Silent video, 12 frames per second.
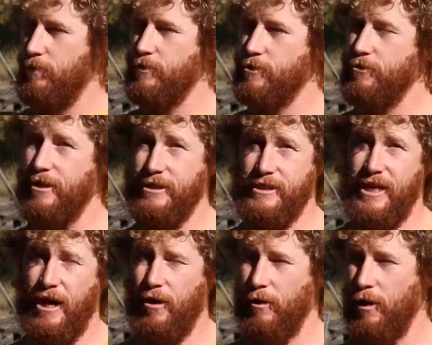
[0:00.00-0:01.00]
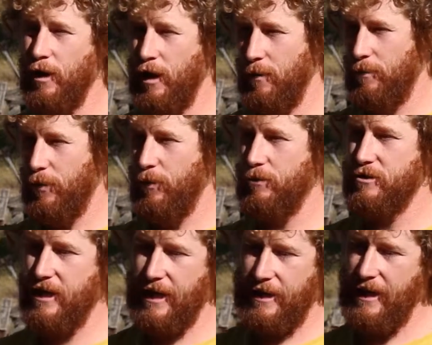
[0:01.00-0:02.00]
stretch it down and pull it
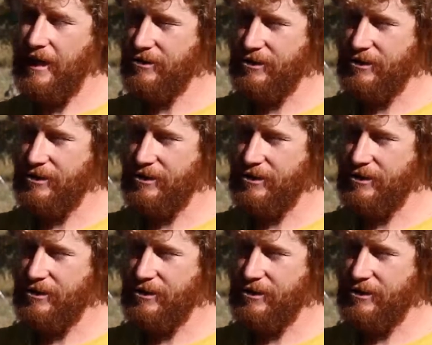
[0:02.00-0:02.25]
tight. And he